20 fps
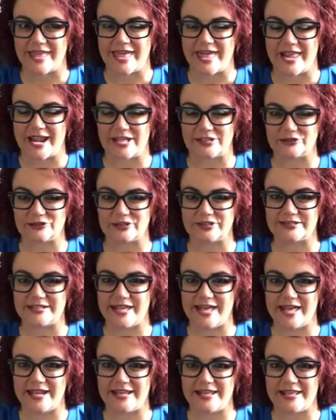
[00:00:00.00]
and I looked
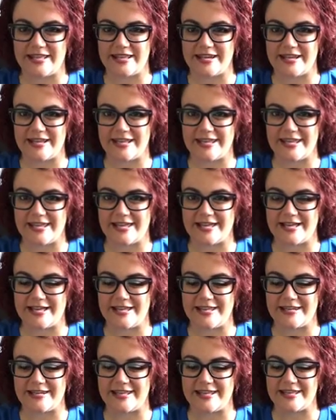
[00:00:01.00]
at it
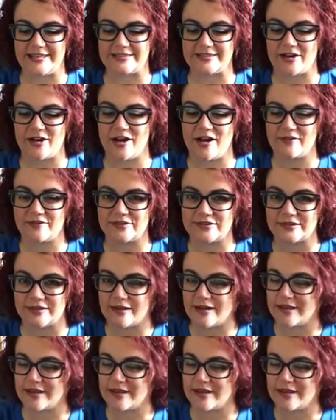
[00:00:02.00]
and it's off.